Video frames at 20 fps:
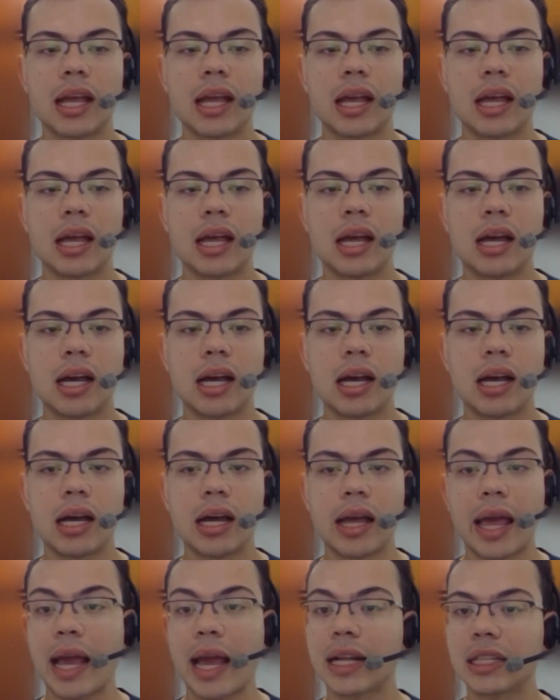
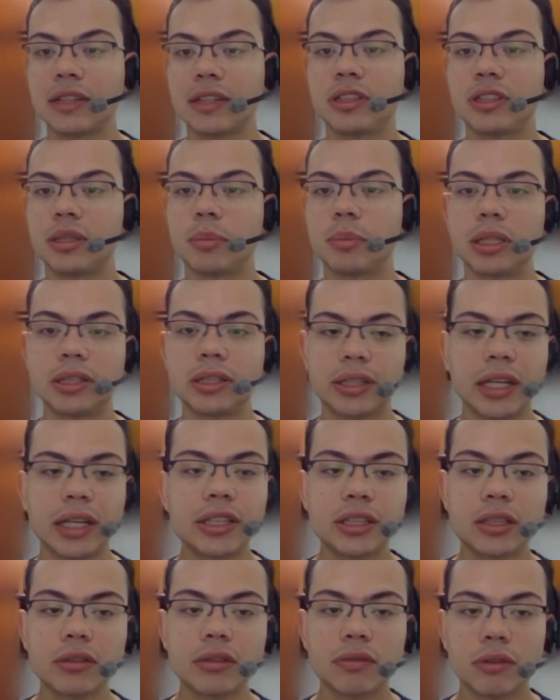active
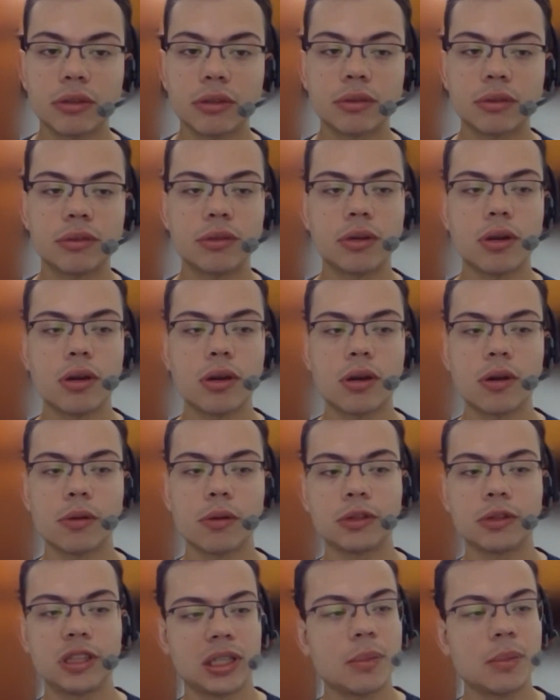stabilization for control.
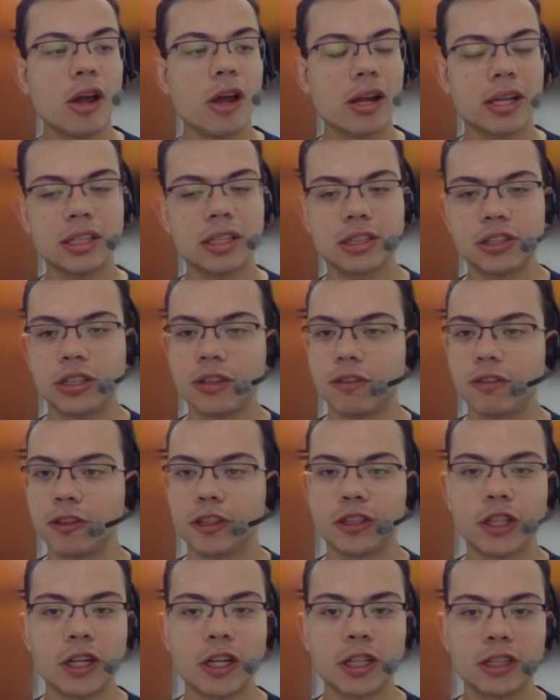Some rockets are even
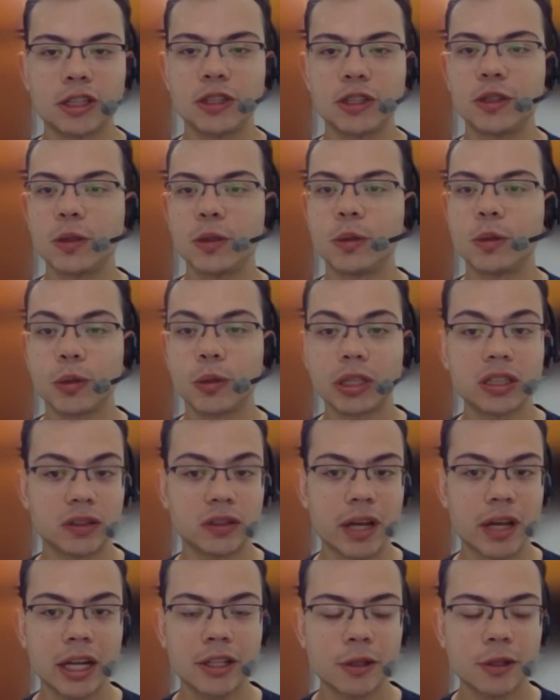starting to do thrust
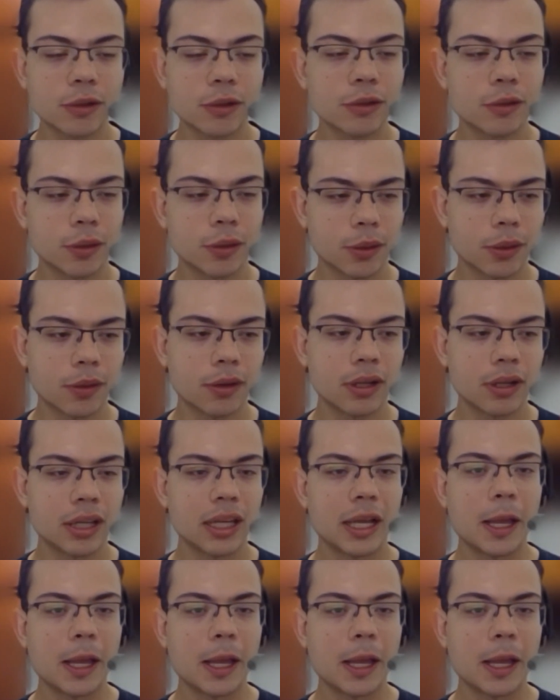vector control.